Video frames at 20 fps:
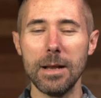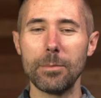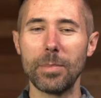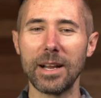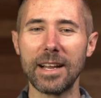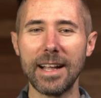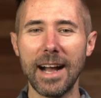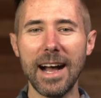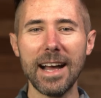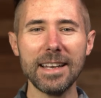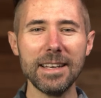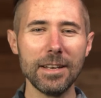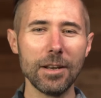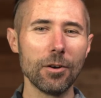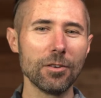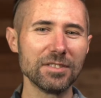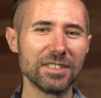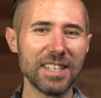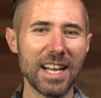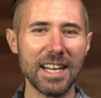But God
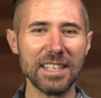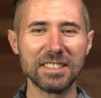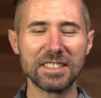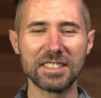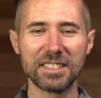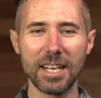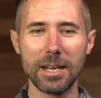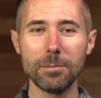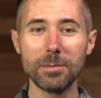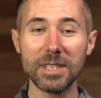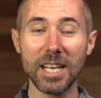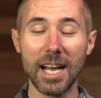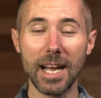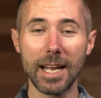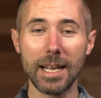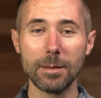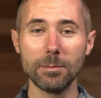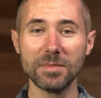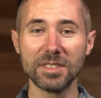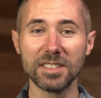knows that
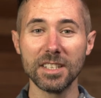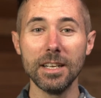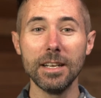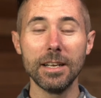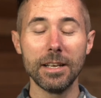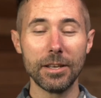sometimes